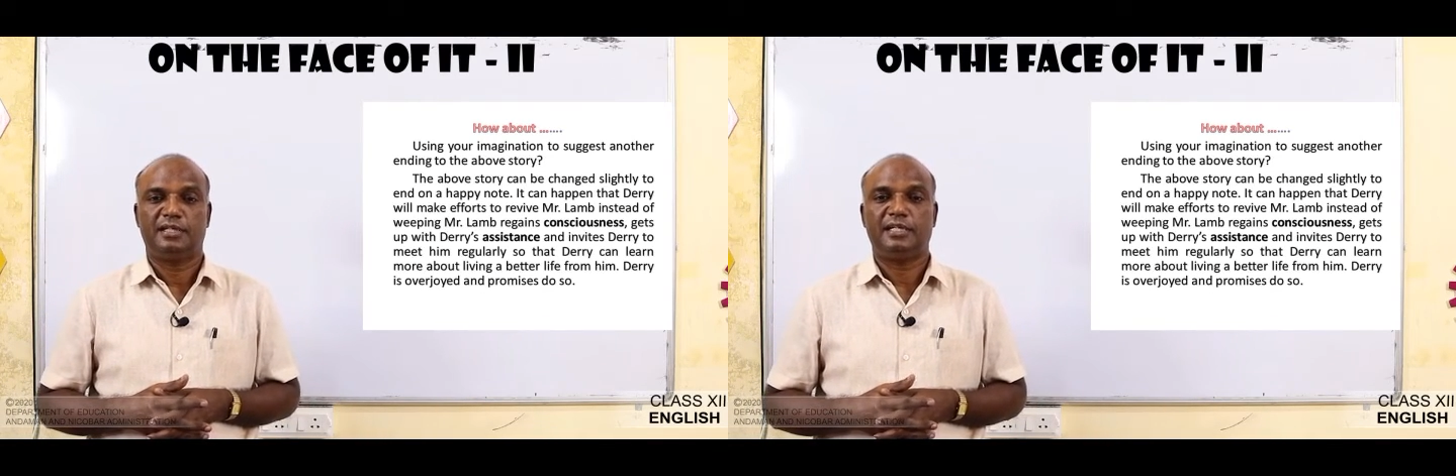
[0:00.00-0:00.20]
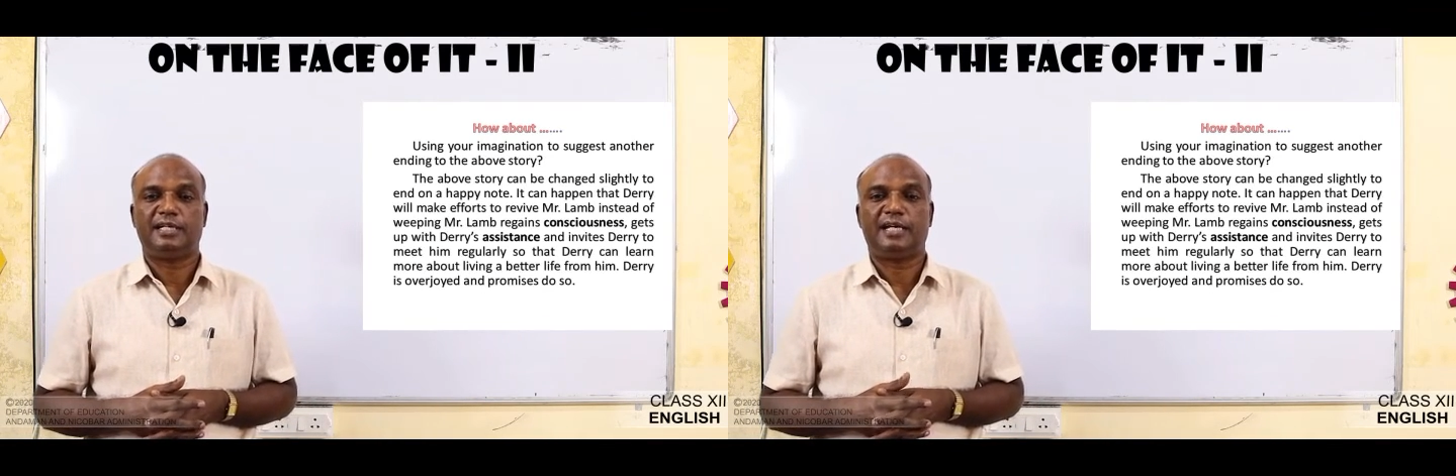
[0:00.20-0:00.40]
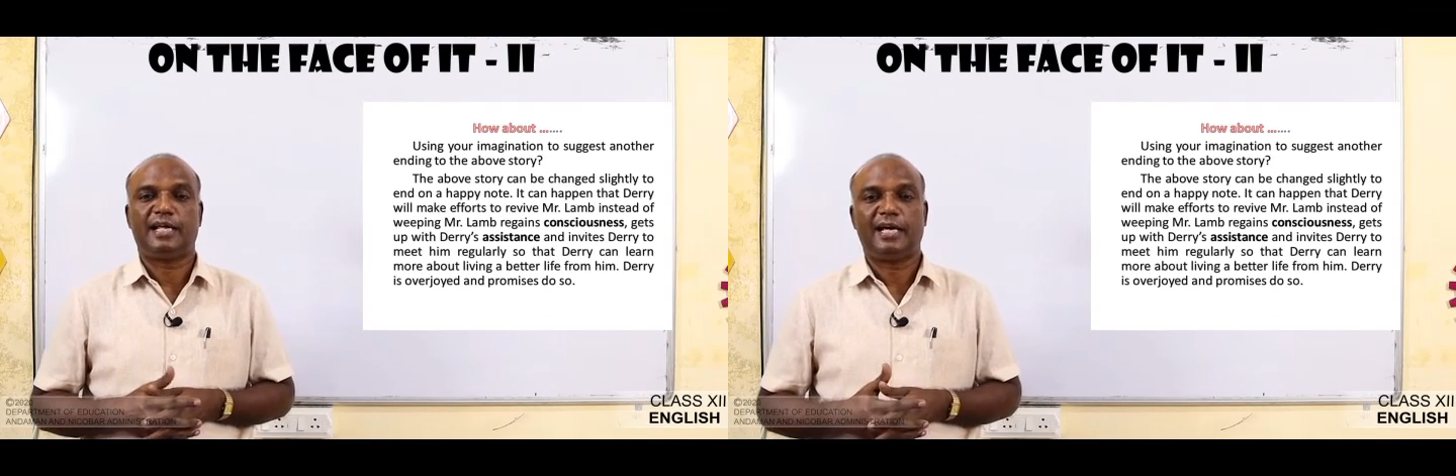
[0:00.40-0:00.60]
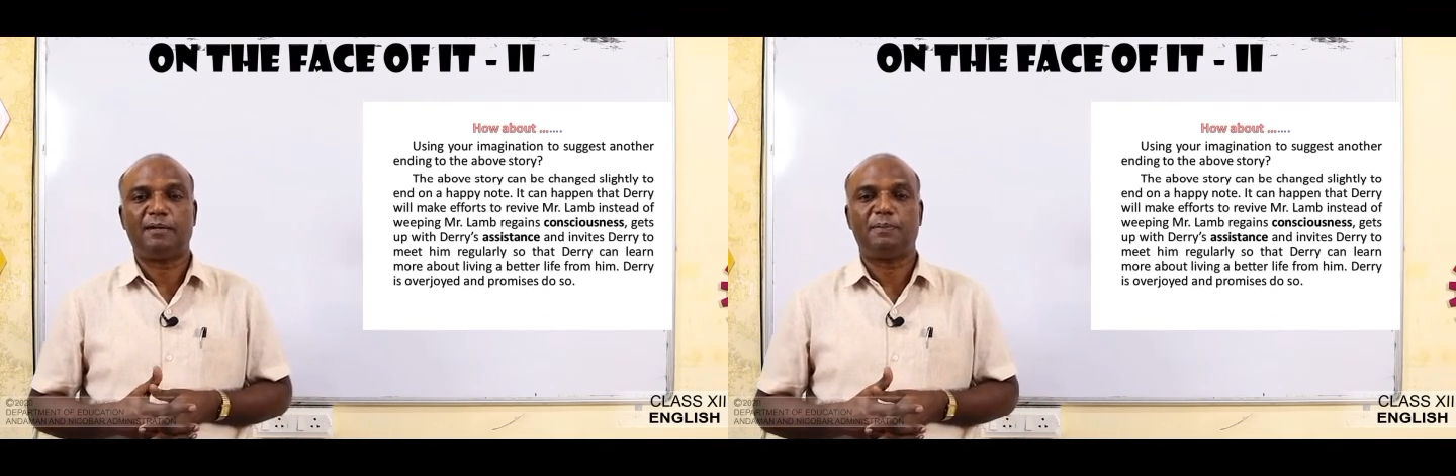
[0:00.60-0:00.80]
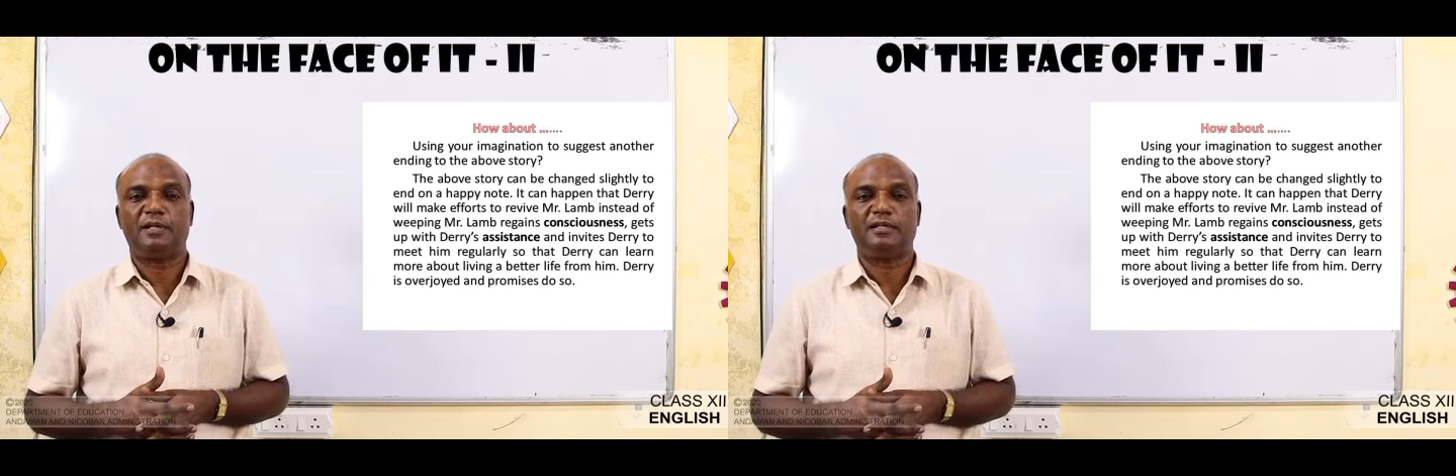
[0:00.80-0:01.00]
It can
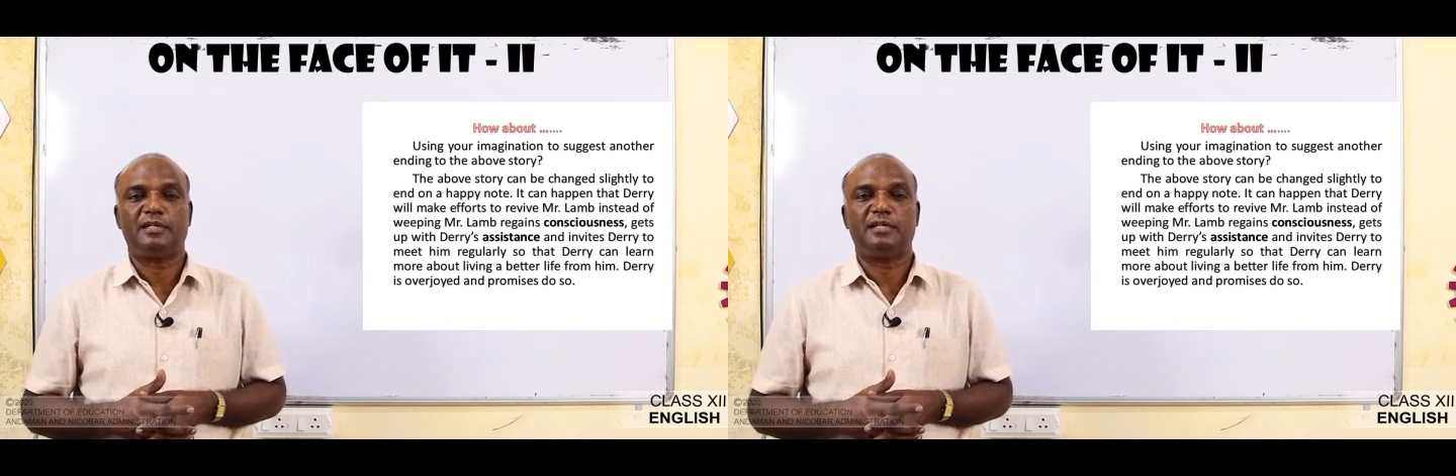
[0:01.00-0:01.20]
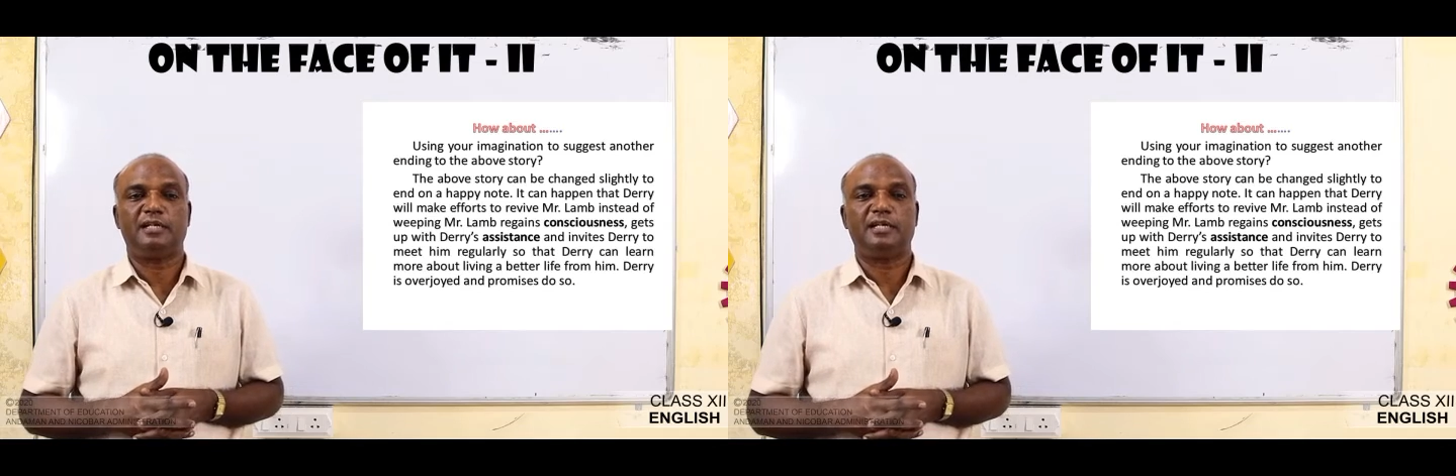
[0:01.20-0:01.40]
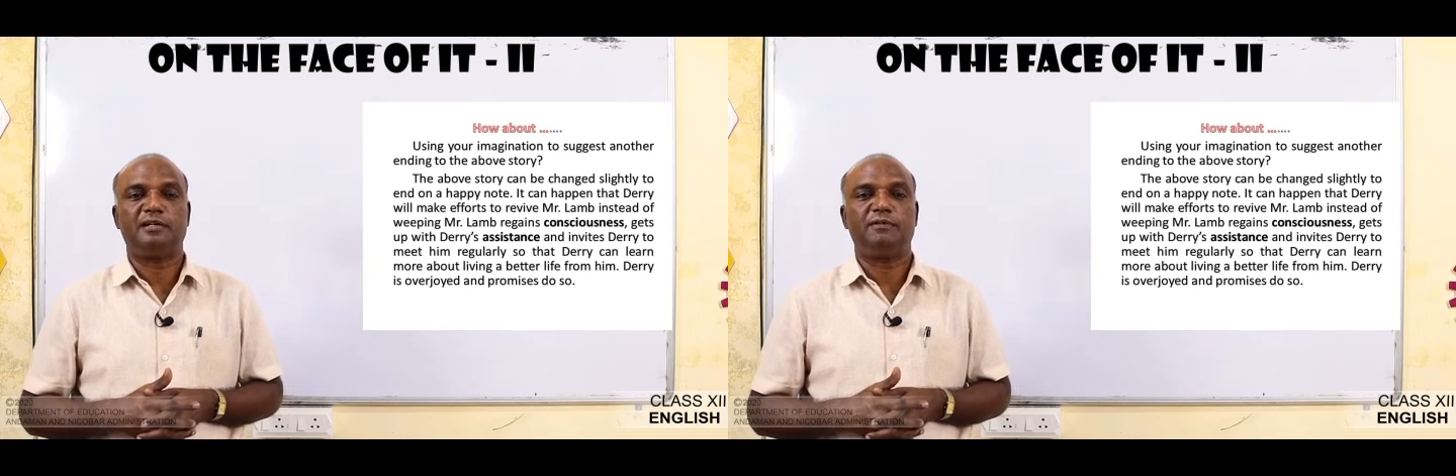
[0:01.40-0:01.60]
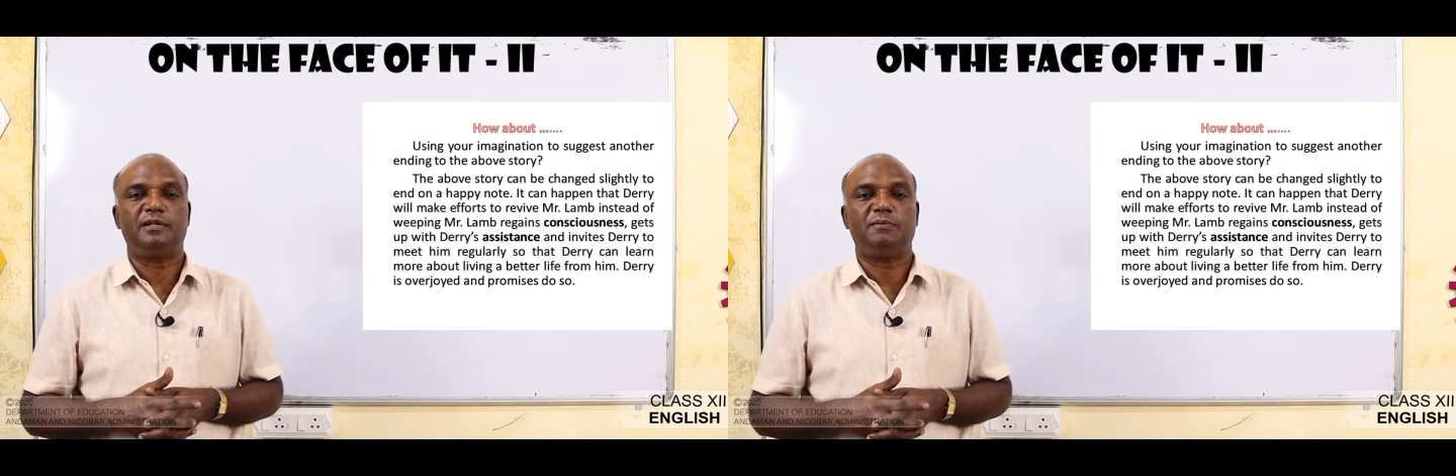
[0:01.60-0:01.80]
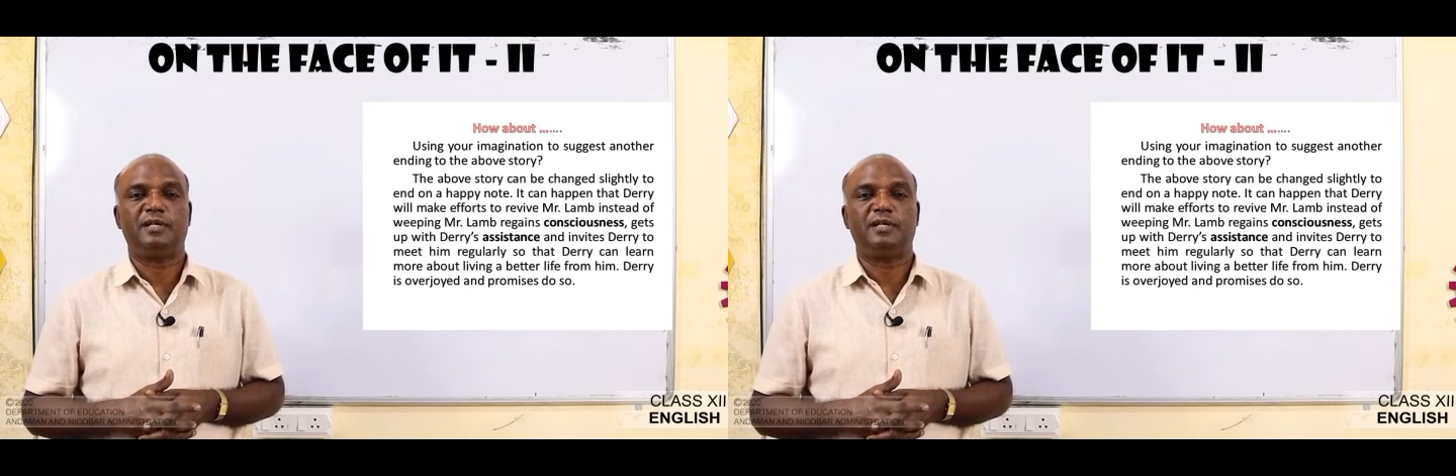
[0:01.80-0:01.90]
happen that Derry will